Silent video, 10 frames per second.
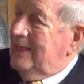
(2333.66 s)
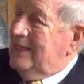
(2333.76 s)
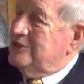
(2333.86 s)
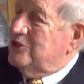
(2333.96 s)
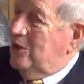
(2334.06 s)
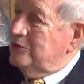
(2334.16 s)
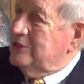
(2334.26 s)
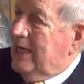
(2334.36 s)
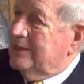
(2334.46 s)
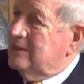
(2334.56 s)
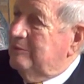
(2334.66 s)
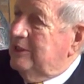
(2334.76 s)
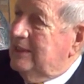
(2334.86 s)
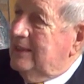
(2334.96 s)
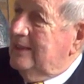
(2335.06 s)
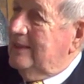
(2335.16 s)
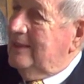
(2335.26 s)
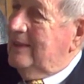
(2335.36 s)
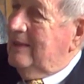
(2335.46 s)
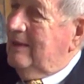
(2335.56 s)
he chose not to be
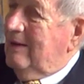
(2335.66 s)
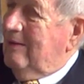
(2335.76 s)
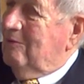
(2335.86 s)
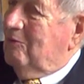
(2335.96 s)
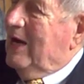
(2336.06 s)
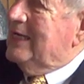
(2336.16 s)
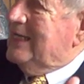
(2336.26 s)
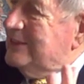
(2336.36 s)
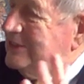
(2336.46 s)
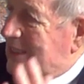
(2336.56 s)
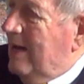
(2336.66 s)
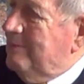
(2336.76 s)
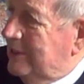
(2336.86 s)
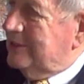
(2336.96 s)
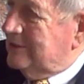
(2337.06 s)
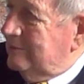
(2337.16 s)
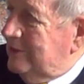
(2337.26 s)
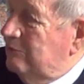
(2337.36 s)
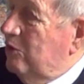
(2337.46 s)
right against communism. He